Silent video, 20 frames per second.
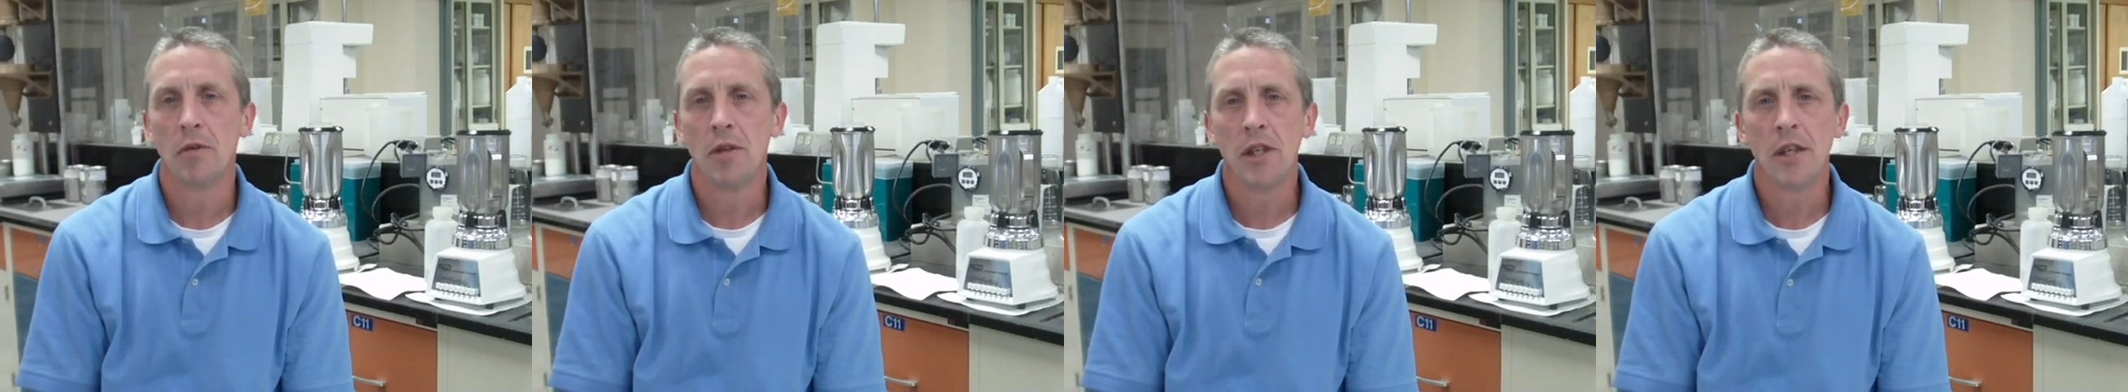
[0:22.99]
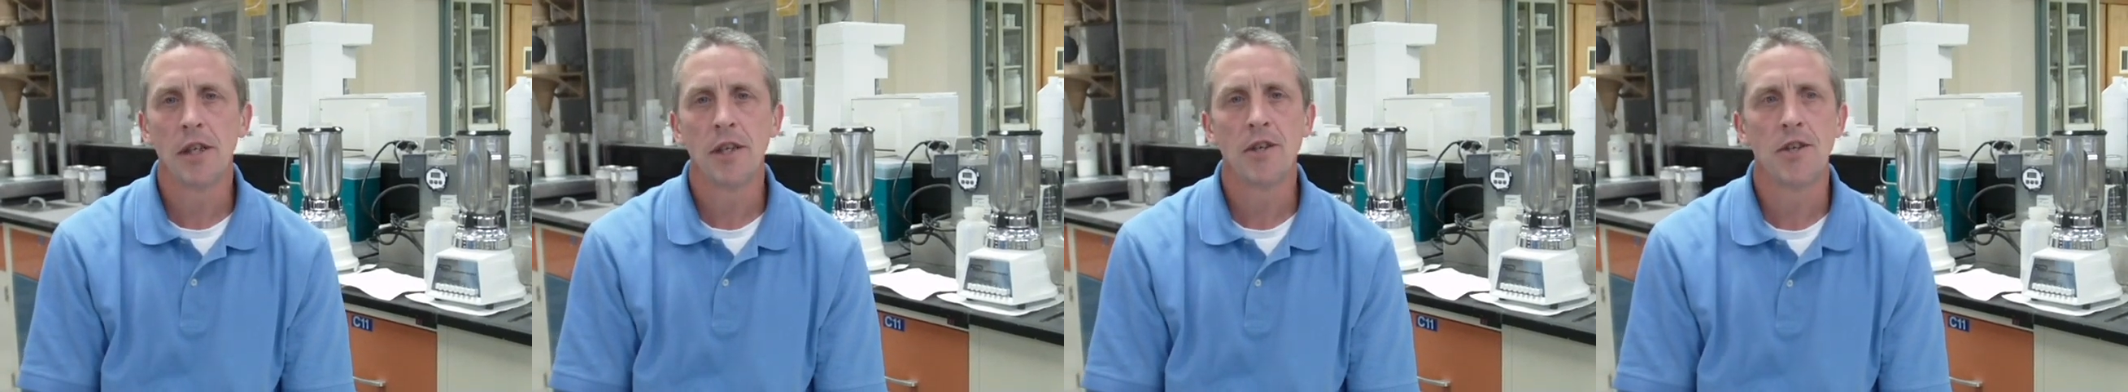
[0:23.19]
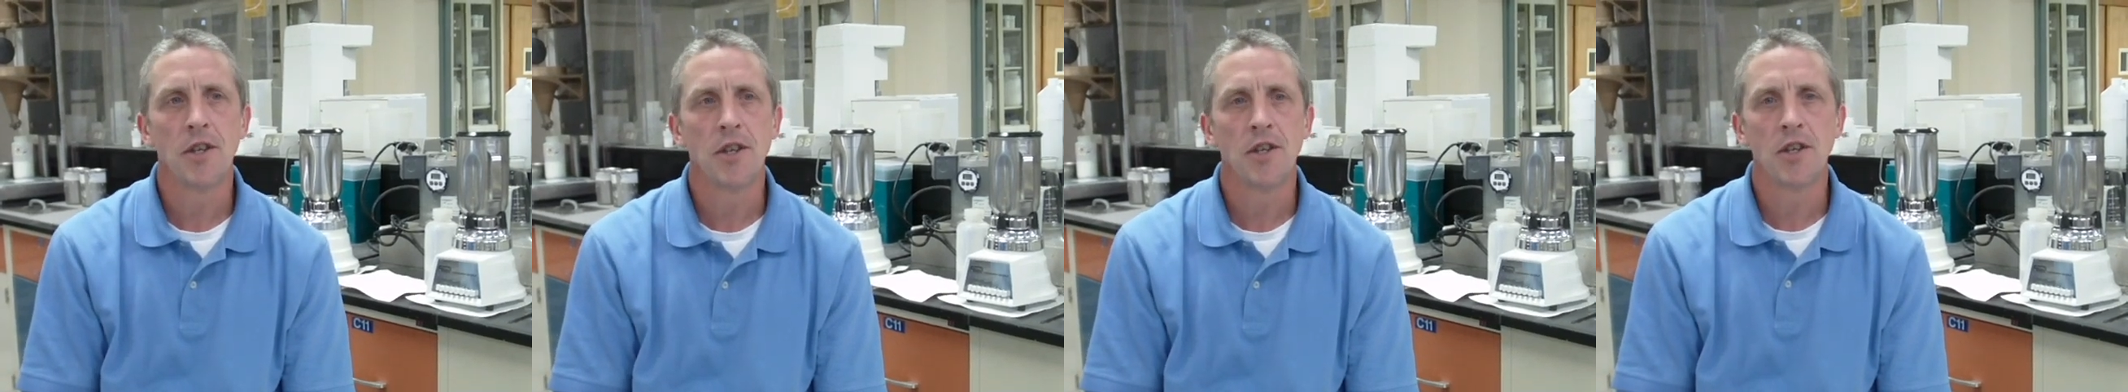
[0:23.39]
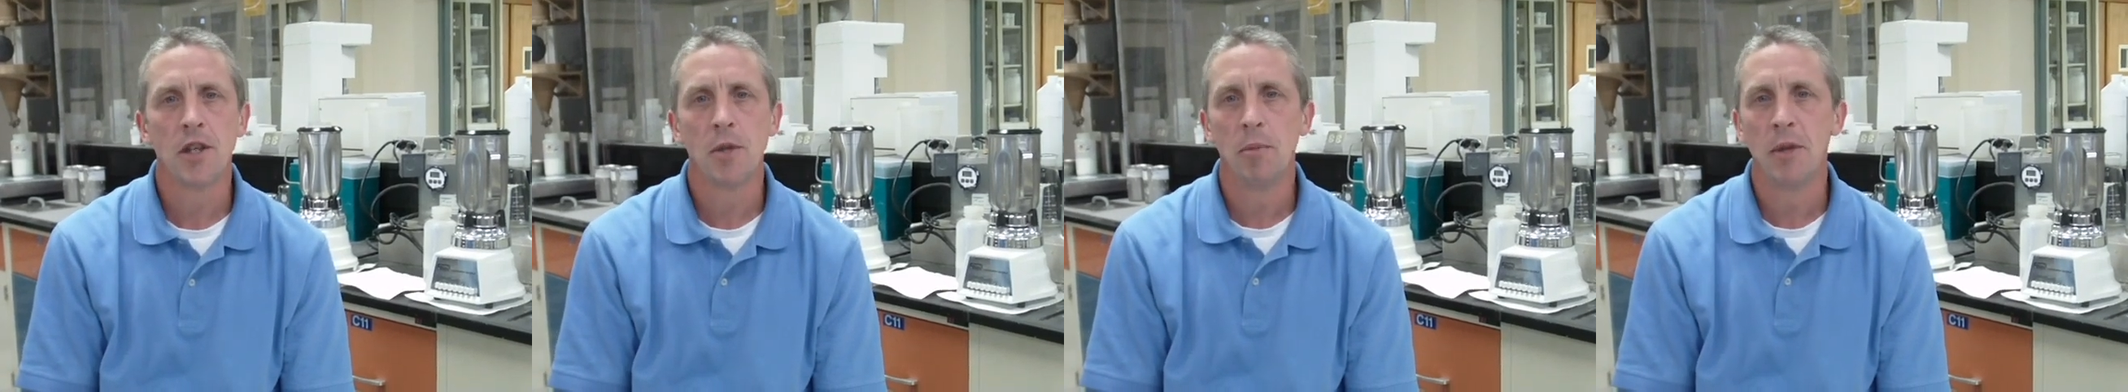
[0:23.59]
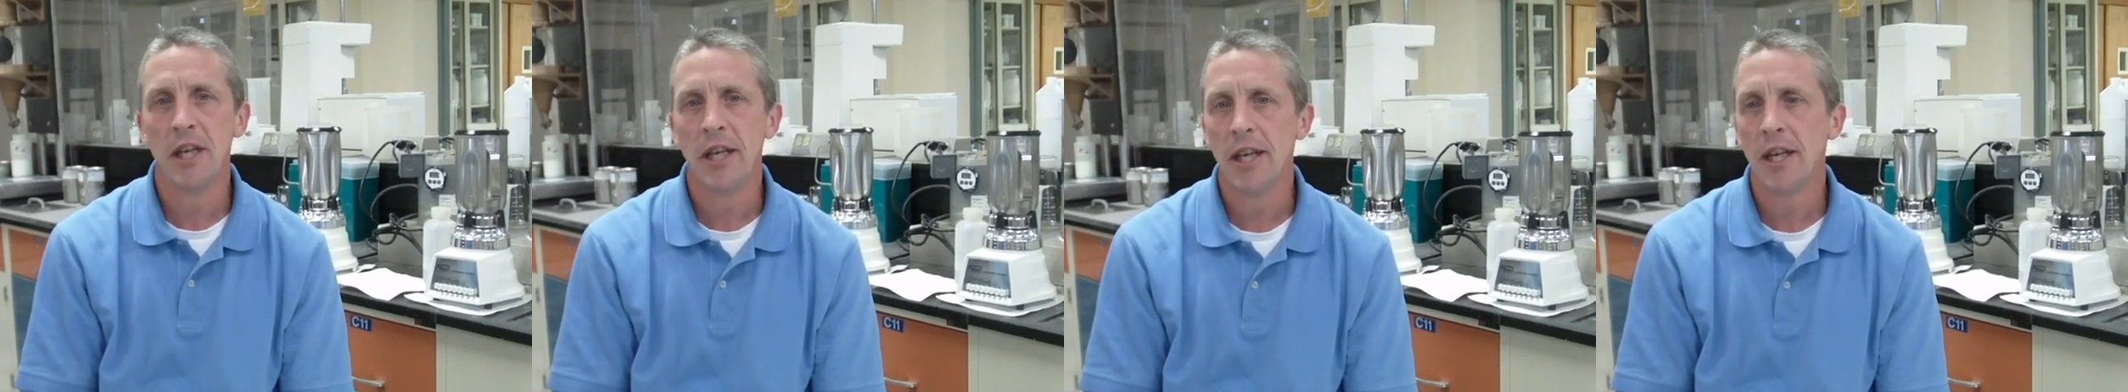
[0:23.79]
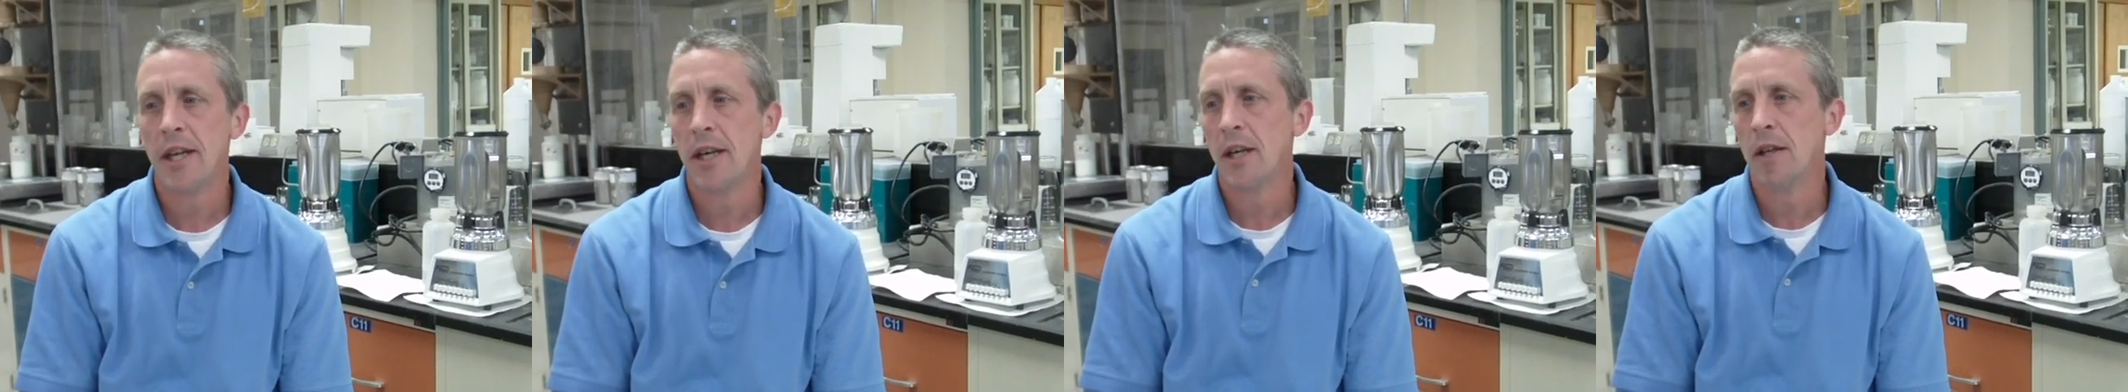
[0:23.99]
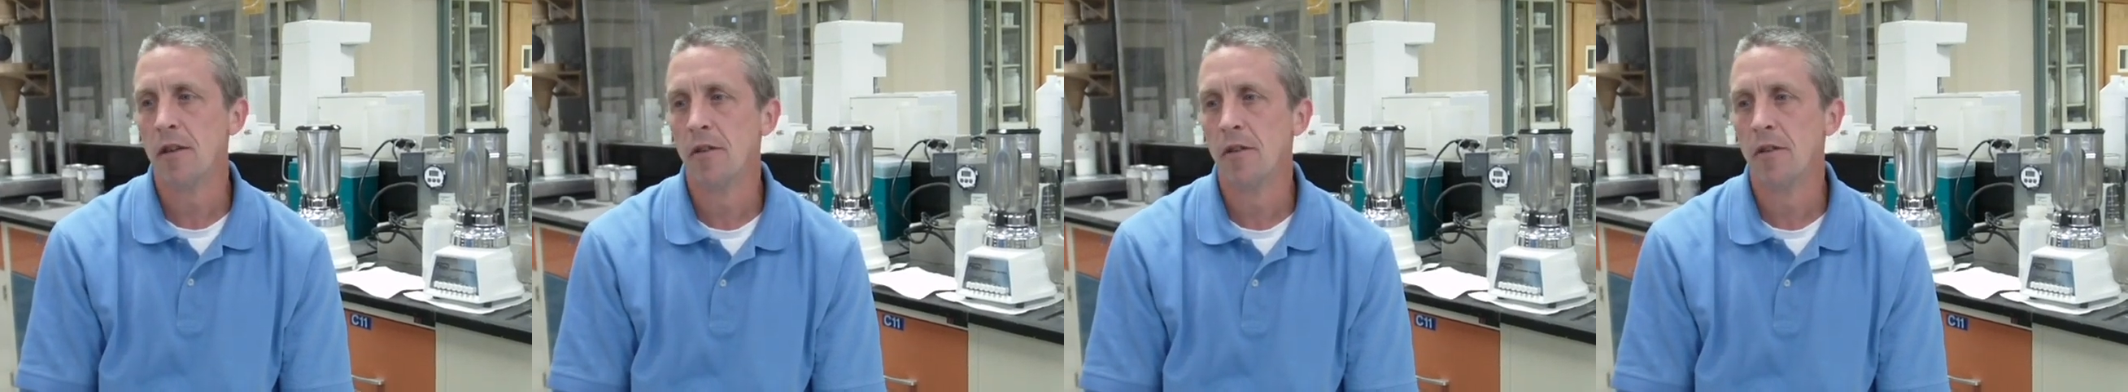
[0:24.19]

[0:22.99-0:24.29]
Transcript: really since the beginning